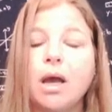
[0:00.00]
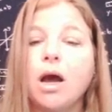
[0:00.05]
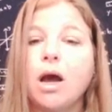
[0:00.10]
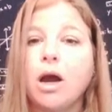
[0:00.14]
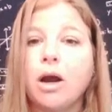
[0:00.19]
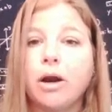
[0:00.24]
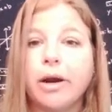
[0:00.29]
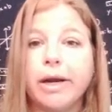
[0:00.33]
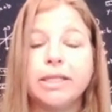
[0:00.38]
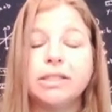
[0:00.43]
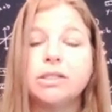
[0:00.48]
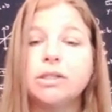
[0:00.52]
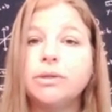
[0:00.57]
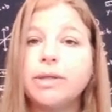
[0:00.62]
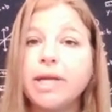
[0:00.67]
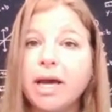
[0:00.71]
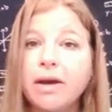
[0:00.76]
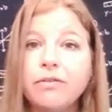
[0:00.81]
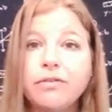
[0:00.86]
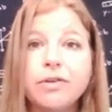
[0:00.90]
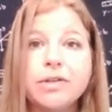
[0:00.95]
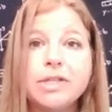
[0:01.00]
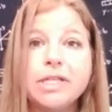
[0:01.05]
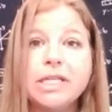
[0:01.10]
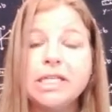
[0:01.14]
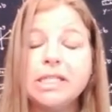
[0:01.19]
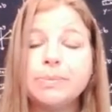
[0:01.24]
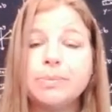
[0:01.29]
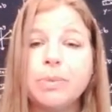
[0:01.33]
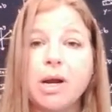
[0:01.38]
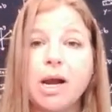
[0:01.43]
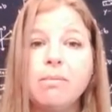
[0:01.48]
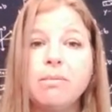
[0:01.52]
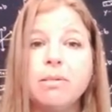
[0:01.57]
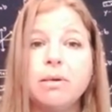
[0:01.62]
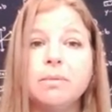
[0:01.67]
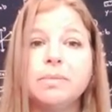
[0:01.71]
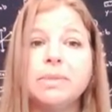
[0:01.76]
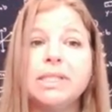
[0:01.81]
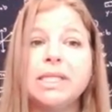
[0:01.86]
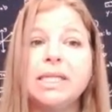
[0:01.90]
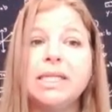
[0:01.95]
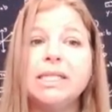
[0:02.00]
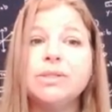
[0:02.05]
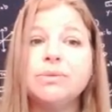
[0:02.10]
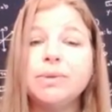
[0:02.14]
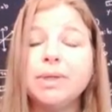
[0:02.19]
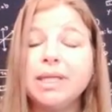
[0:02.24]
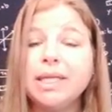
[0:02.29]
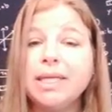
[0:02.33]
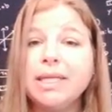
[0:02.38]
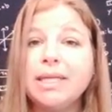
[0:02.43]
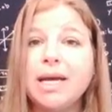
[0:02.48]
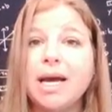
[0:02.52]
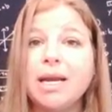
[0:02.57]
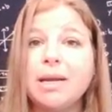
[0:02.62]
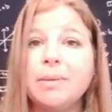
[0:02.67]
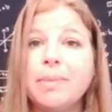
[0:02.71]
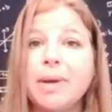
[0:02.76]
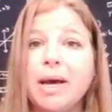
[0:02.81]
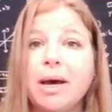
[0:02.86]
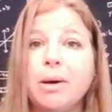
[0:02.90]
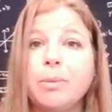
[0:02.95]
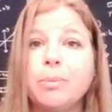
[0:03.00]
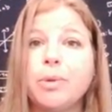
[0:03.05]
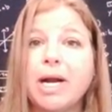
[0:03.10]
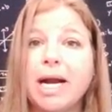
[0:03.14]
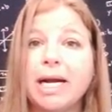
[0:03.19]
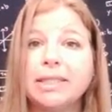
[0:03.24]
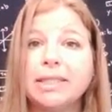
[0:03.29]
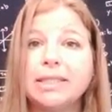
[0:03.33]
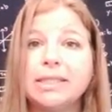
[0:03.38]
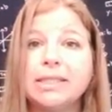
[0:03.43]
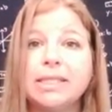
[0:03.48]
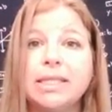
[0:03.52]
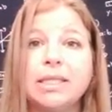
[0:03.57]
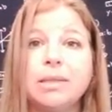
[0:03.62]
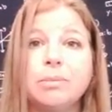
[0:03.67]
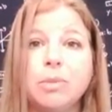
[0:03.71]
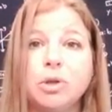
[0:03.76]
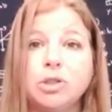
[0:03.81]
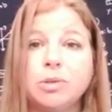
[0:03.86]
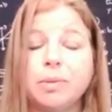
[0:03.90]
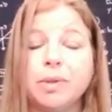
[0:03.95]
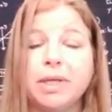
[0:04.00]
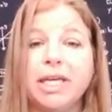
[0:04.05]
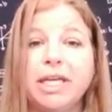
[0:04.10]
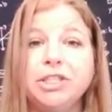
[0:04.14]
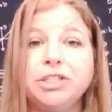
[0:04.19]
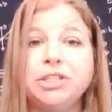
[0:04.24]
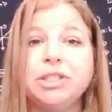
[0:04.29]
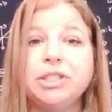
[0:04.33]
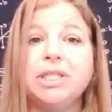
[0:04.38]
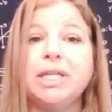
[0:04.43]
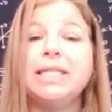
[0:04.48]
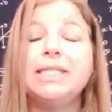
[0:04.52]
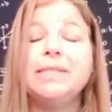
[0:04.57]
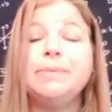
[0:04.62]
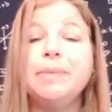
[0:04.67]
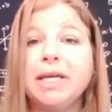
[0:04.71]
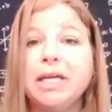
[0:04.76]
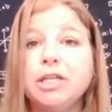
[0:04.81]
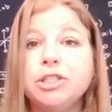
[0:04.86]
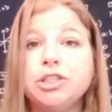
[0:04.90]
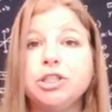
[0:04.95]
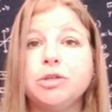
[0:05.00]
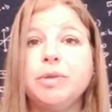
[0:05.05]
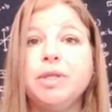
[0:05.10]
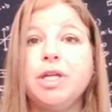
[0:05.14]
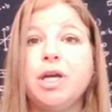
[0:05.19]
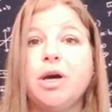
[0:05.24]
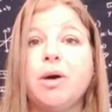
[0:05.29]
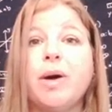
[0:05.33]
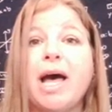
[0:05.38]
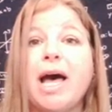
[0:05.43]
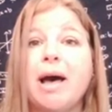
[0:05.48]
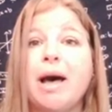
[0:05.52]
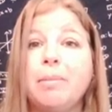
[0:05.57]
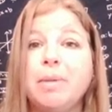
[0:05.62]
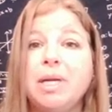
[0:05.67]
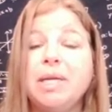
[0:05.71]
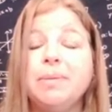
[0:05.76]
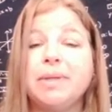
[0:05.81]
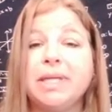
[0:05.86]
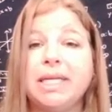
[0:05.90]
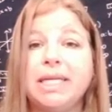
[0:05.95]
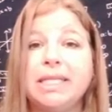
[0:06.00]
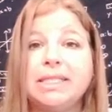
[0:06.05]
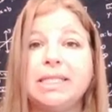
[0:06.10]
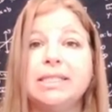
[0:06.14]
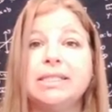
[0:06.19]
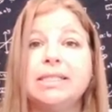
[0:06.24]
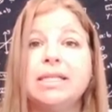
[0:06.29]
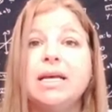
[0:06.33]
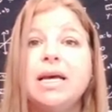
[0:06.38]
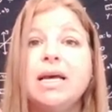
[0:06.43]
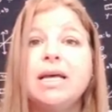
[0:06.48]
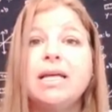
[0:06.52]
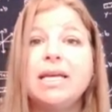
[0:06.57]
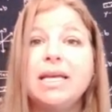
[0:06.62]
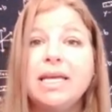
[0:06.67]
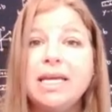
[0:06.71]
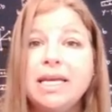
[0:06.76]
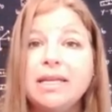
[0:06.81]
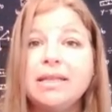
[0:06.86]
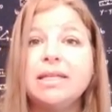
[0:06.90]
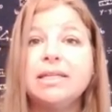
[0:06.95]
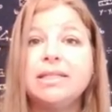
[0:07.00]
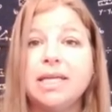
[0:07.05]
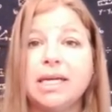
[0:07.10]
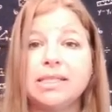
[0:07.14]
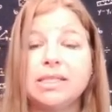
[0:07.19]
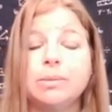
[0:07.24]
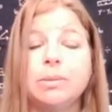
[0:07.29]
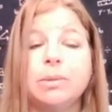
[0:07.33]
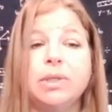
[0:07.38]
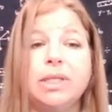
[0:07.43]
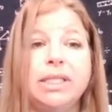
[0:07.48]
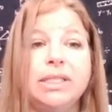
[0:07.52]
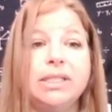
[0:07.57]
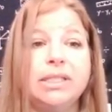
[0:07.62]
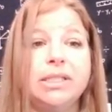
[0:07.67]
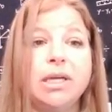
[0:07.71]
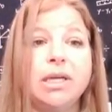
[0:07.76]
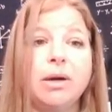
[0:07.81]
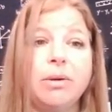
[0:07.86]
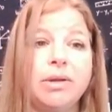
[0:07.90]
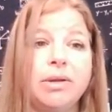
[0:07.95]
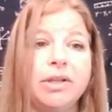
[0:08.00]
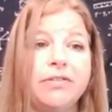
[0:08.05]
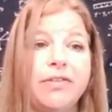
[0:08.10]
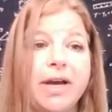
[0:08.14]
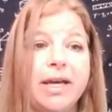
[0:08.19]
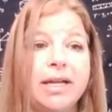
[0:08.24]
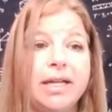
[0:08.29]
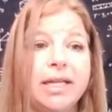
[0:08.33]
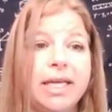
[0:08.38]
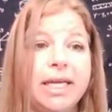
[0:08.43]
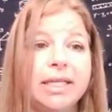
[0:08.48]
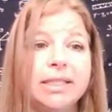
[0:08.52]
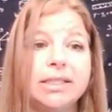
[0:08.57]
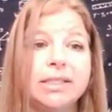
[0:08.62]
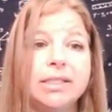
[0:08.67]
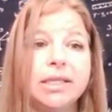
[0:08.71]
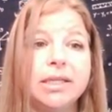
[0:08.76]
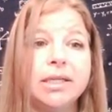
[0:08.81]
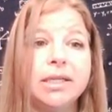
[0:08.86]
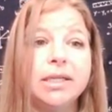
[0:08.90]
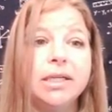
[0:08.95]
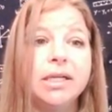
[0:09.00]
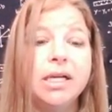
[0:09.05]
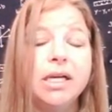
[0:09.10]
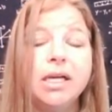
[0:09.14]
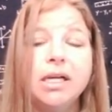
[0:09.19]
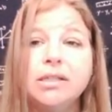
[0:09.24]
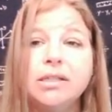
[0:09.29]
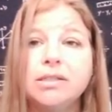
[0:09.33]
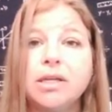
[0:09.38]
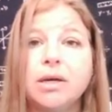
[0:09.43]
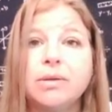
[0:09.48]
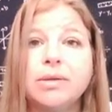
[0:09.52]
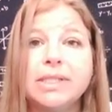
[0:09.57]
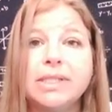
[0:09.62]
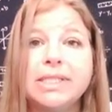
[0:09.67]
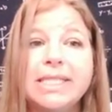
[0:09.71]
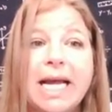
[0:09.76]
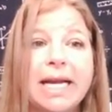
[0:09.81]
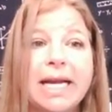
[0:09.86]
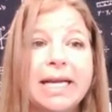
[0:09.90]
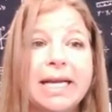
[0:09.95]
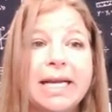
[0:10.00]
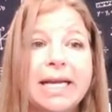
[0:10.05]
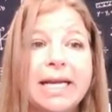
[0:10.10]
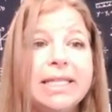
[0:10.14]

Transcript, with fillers: All right, so now for these problems, it's really not about practicing the multiplication. It's making sure we know how many places in the decimal needs to go in the final answer. So stacking